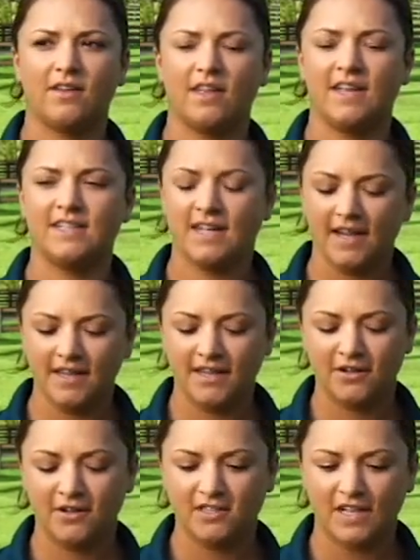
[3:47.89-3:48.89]
In 10
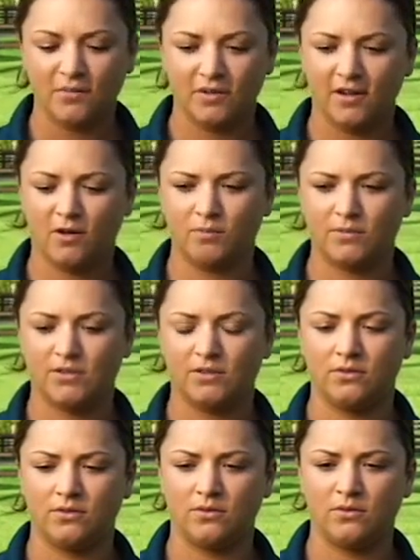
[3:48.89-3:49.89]
years, I really hope
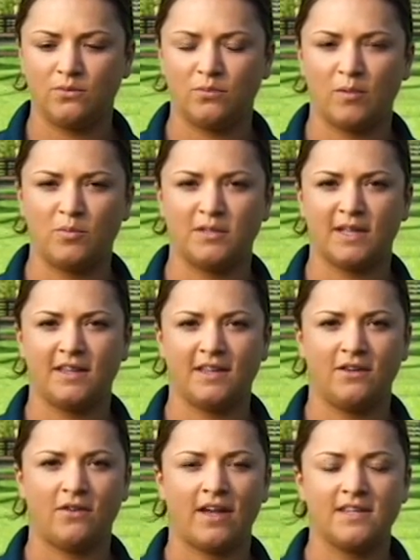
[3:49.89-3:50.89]
to represent the
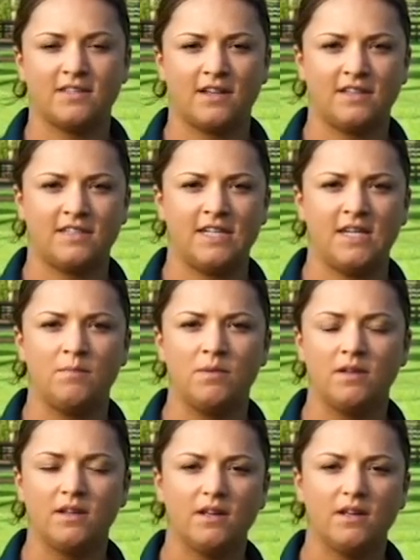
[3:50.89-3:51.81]
U.S. on a team.